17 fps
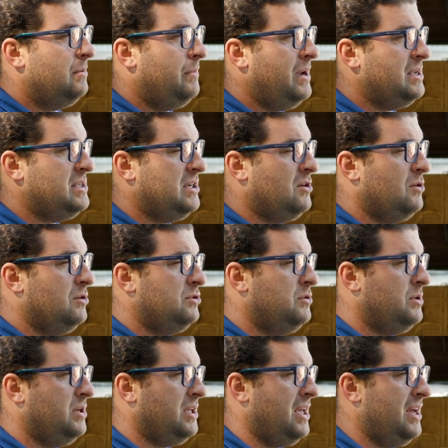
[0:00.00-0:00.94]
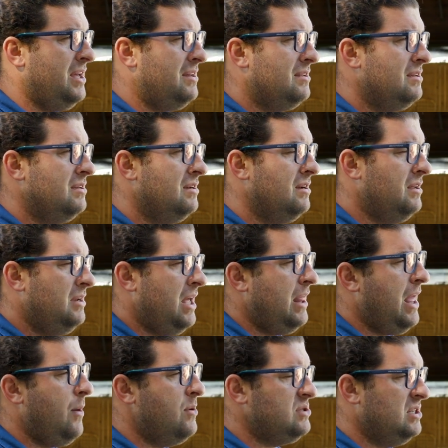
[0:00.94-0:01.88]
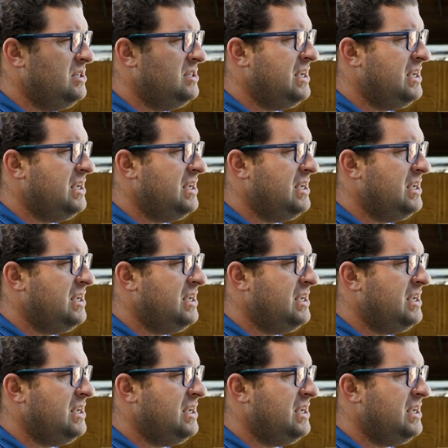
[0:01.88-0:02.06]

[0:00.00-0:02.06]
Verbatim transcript: basically go do it again. And that, that was a